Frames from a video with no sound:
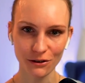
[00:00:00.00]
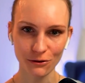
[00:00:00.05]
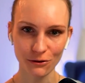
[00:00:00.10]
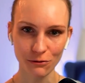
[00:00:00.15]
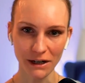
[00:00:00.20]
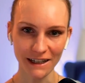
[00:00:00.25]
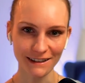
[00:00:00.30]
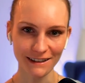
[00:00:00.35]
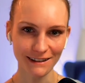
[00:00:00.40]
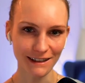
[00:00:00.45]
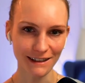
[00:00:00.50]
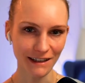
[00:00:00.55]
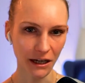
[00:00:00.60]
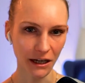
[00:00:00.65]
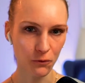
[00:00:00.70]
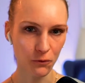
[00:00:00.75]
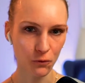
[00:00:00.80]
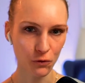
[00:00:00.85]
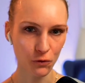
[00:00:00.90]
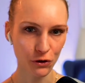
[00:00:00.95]
right, then
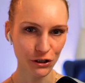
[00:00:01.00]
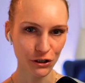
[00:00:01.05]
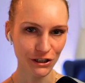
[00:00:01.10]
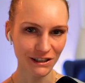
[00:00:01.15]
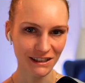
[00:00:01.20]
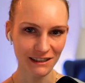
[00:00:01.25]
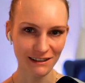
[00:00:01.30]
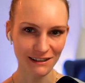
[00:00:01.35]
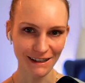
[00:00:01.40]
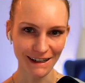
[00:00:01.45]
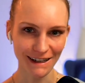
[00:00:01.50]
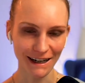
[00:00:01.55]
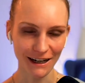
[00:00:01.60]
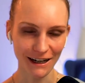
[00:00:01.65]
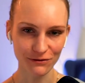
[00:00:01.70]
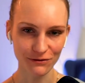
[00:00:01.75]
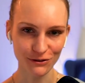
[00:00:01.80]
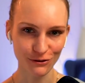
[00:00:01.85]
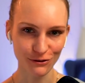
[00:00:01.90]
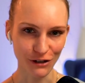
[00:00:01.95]
I'm worried that I
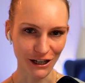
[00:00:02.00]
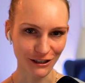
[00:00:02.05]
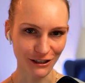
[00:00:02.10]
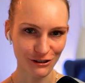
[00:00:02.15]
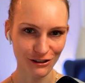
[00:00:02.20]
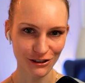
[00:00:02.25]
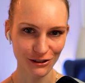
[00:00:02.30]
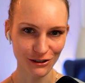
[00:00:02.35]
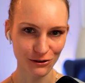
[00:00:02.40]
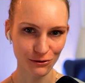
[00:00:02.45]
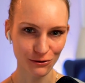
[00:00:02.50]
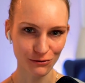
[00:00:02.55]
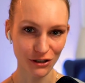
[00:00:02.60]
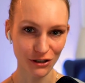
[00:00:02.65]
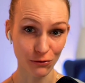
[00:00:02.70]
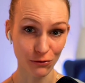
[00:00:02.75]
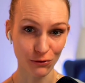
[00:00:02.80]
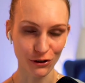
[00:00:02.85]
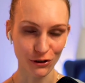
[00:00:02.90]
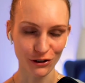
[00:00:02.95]
have to actually do
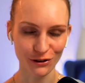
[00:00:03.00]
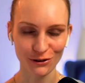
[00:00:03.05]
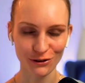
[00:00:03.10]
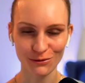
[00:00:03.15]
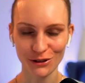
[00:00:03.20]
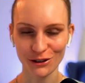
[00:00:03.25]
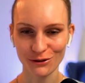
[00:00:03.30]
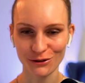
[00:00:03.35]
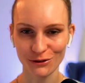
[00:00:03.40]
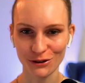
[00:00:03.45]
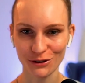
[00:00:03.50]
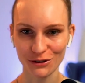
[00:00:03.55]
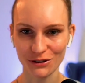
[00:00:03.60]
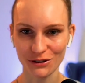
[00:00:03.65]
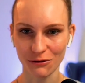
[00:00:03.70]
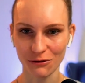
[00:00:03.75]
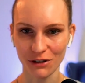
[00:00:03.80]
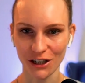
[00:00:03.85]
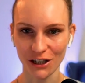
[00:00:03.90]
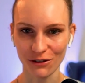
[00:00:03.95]
their work to make sure there's
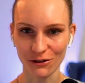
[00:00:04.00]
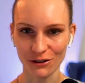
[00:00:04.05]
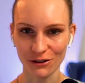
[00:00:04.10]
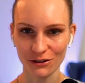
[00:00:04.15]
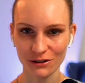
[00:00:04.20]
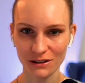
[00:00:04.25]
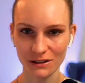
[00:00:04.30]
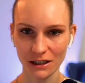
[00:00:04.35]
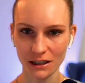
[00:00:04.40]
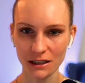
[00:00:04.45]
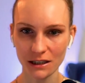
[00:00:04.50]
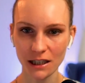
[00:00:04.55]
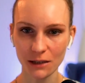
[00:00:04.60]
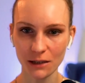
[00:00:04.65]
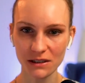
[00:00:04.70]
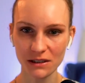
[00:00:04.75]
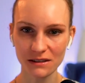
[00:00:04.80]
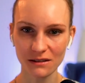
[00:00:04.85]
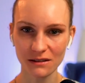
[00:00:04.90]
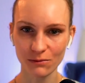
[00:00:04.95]
no errors. And it can
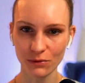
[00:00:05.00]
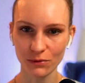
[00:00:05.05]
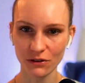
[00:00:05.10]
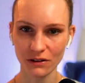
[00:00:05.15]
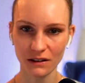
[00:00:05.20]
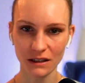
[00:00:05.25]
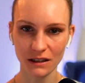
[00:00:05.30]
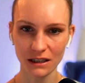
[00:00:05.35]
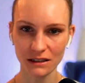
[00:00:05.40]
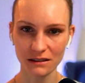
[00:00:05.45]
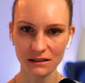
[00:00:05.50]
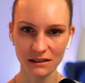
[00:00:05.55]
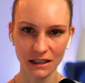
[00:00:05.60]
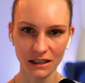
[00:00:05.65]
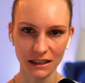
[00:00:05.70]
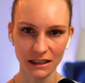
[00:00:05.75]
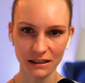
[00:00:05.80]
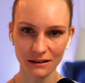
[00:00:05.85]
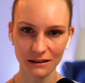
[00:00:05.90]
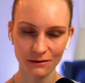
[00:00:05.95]
be simple things
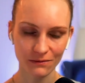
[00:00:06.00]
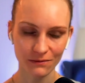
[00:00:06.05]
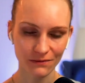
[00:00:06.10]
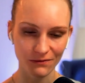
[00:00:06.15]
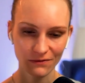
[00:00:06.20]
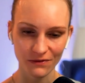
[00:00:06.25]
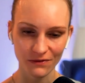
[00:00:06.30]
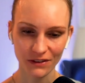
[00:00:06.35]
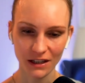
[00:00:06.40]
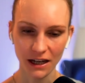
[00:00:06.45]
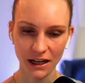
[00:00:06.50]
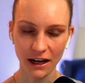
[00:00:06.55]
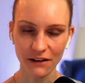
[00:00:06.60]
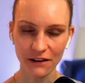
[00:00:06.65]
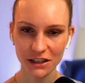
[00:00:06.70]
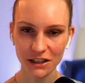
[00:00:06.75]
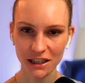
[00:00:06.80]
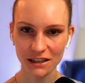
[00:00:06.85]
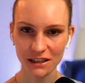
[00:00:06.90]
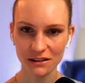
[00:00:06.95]
like
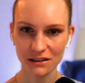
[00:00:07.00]
having a